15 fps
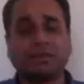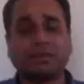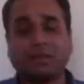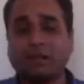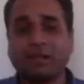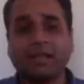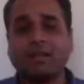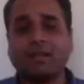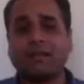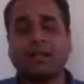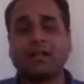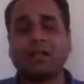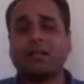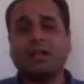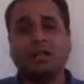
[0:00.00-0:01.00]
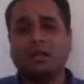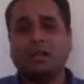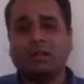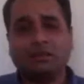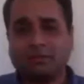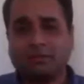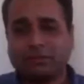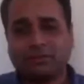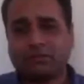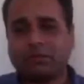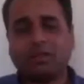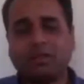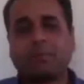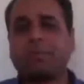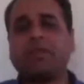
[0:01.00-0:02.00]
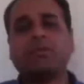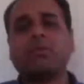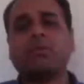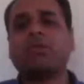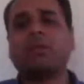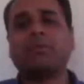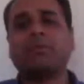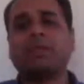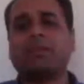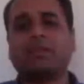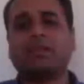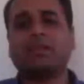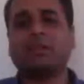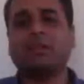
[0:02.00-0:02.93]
And the son tells that, sir, please do something.